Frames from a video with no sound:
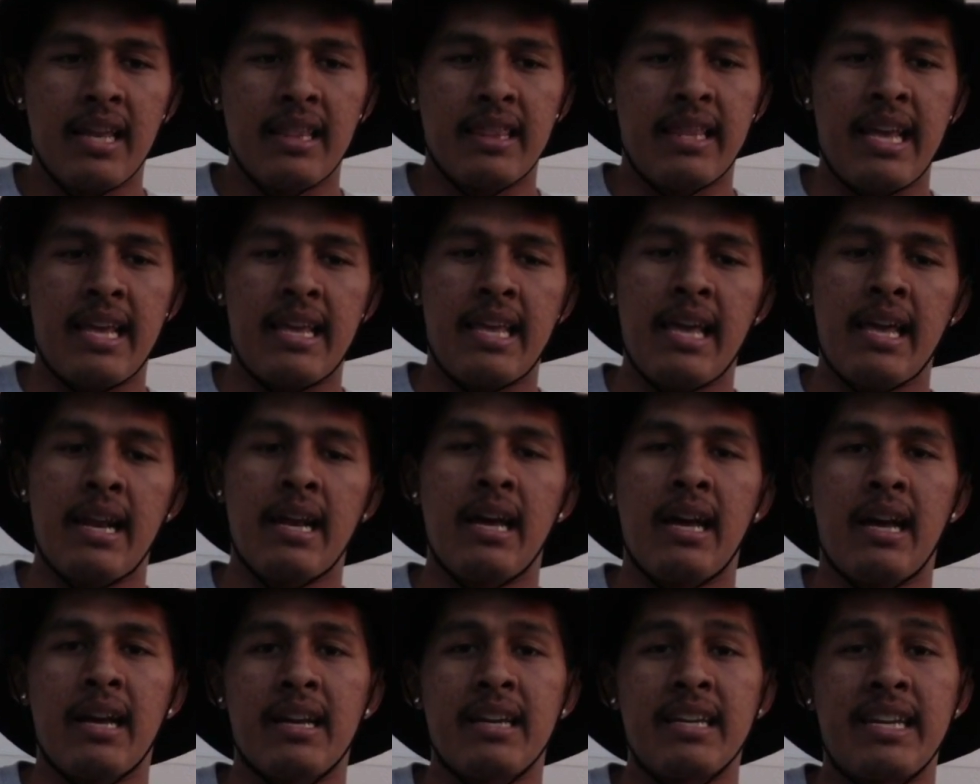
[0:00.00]
they get
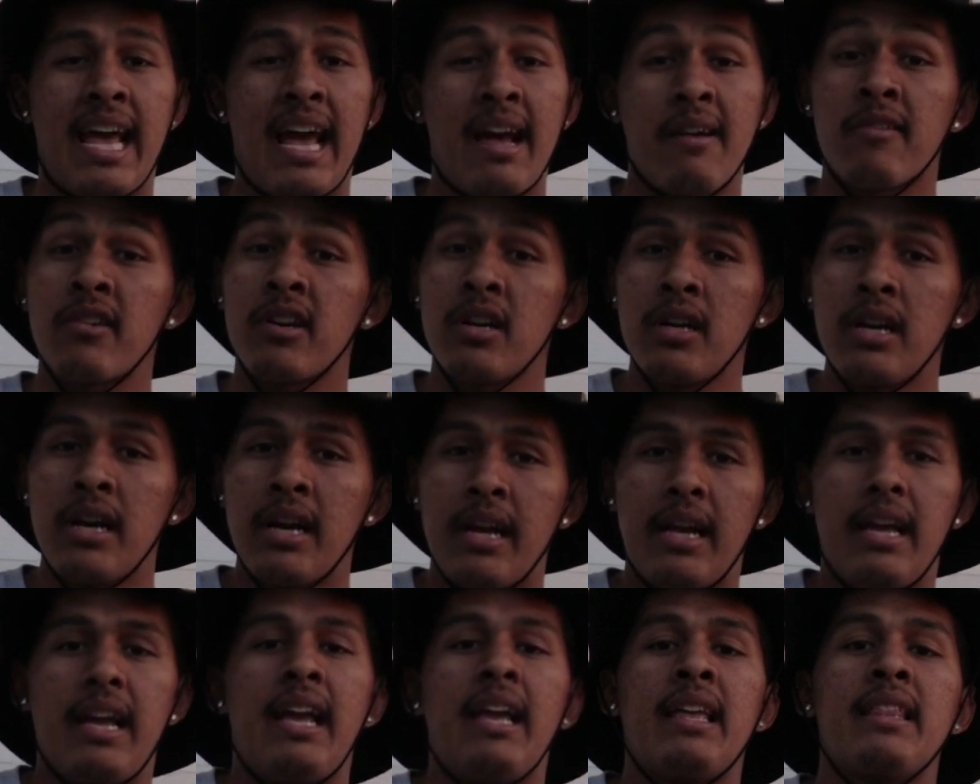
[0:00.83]
a cadaver
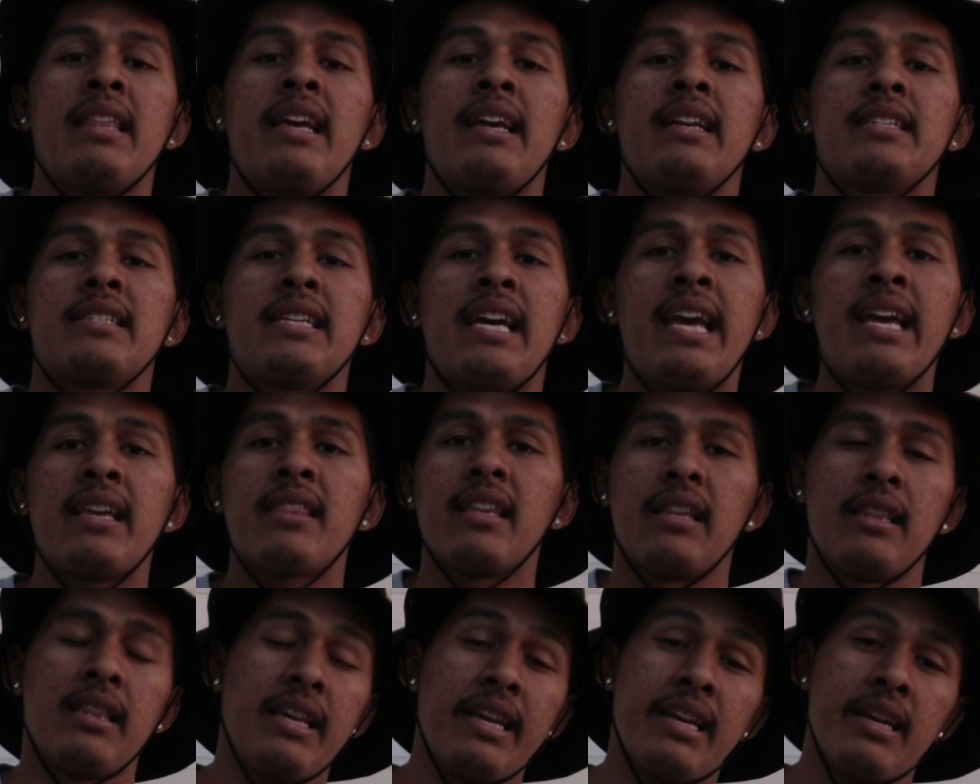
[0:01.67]
and they take
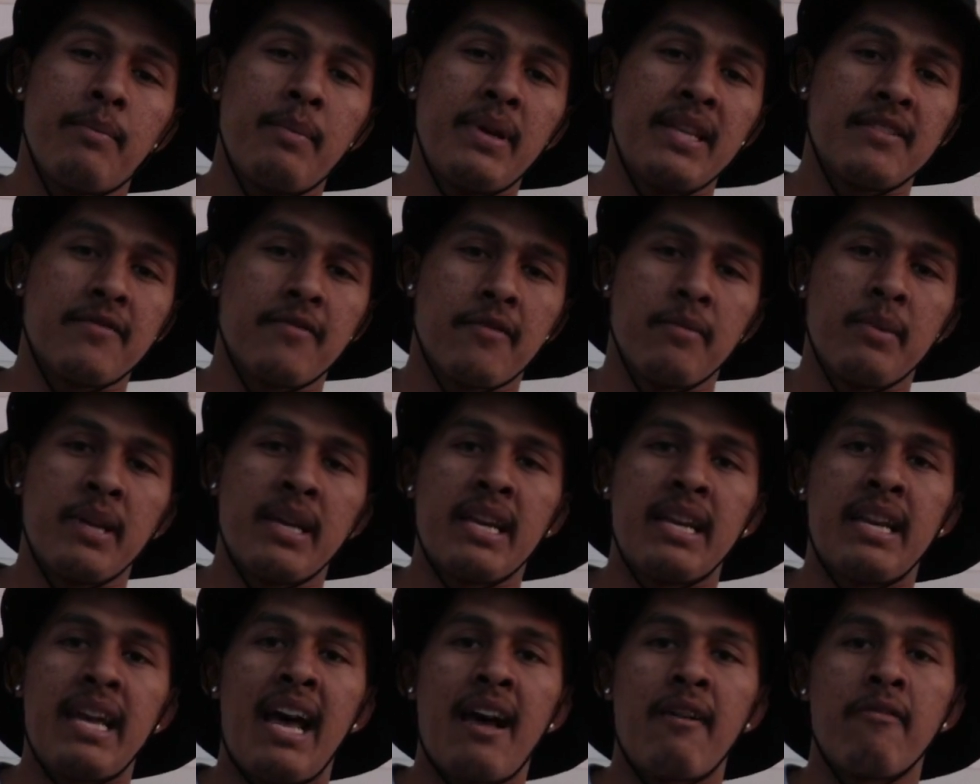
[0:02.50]
the ligaments from the
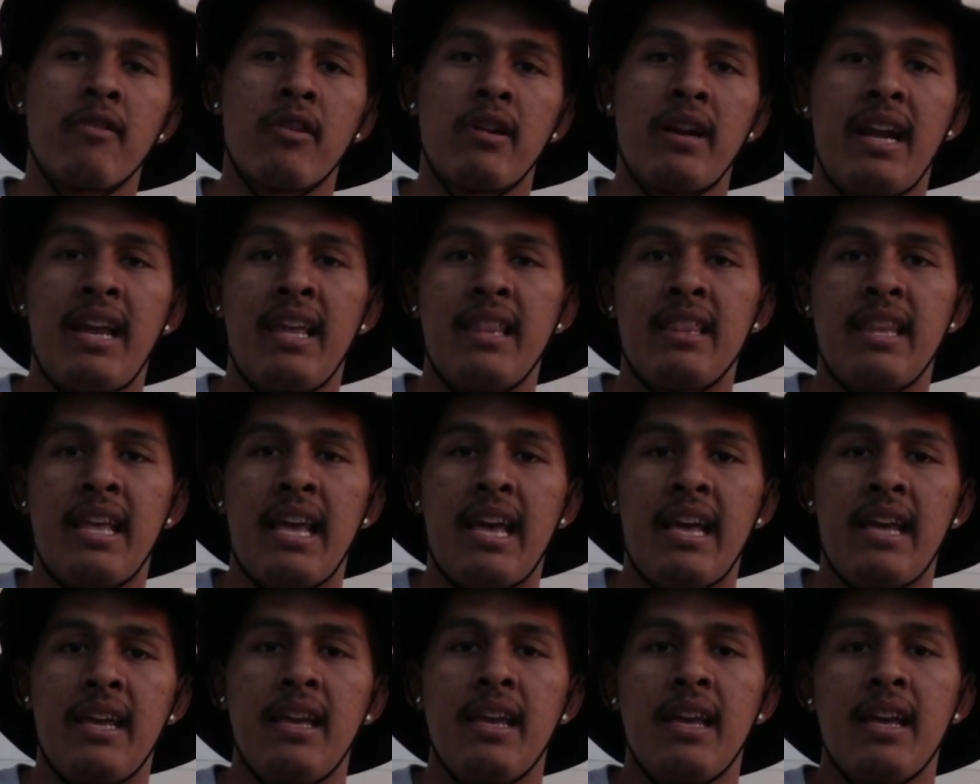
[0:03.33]
cadaver and
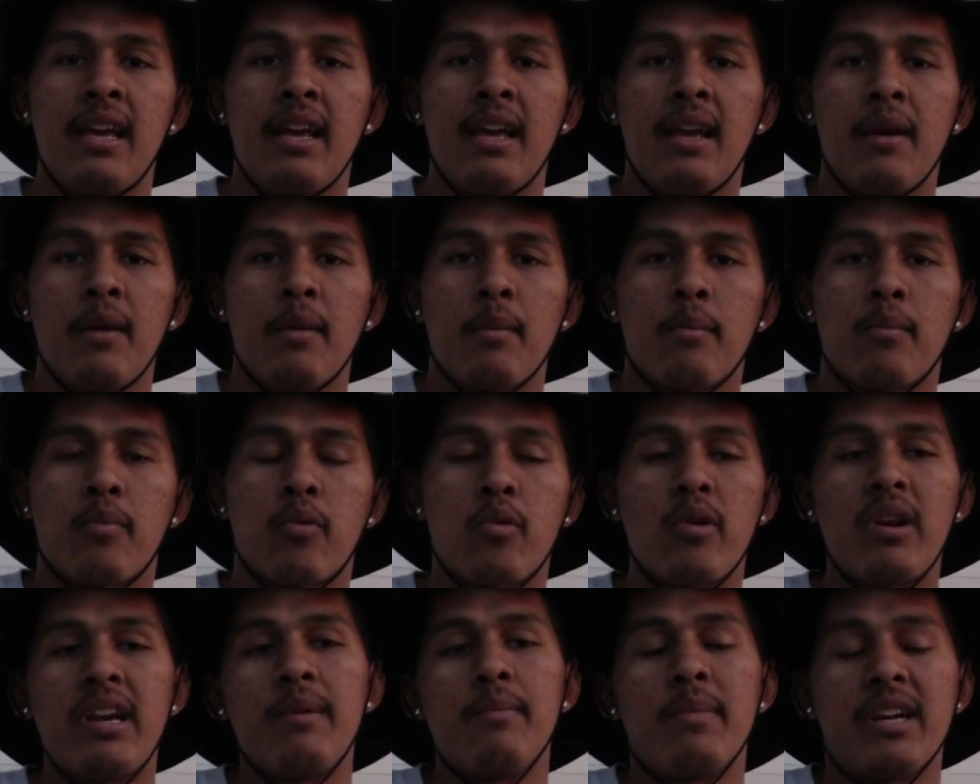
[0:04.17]
they
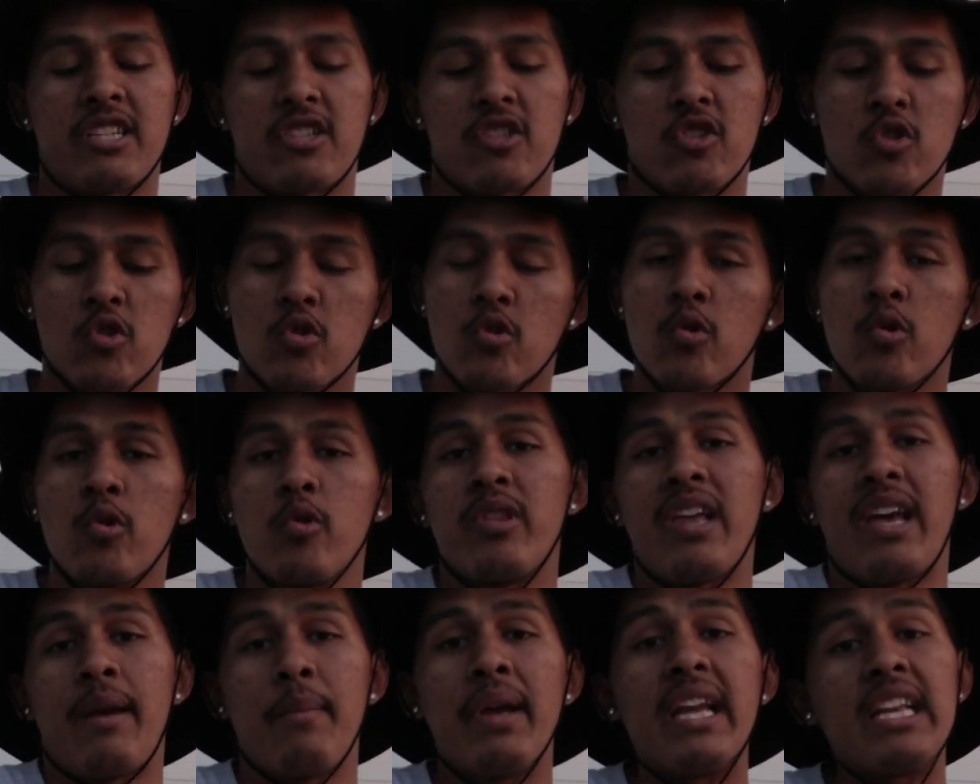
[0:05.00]
pretty much
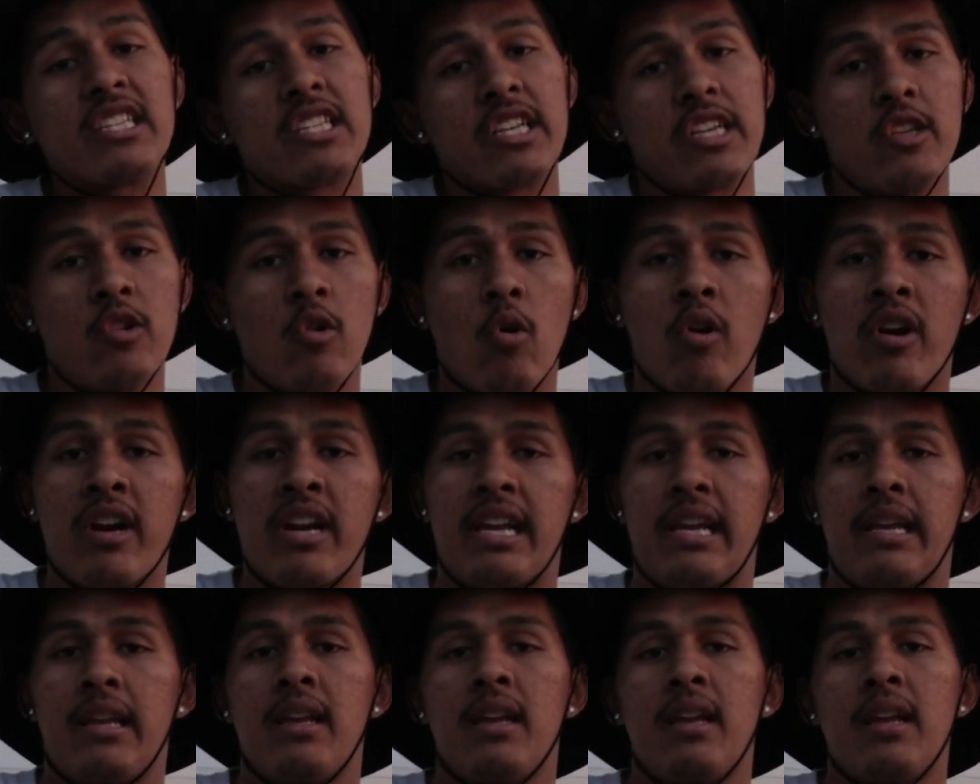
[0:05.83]
screw them into your
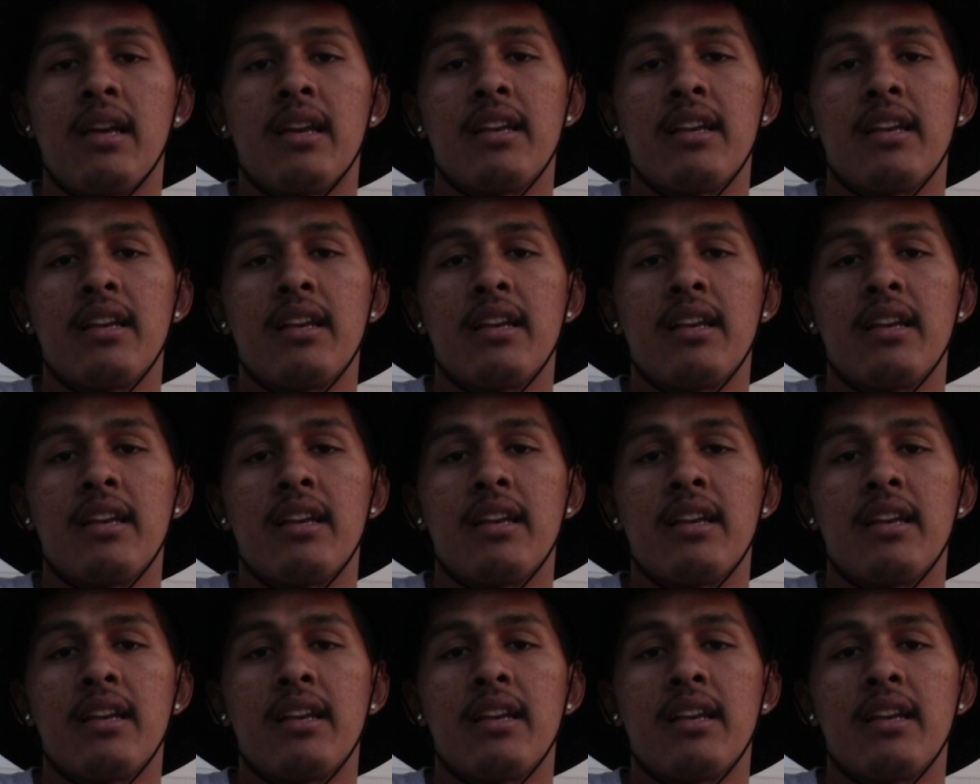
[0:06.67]
knee.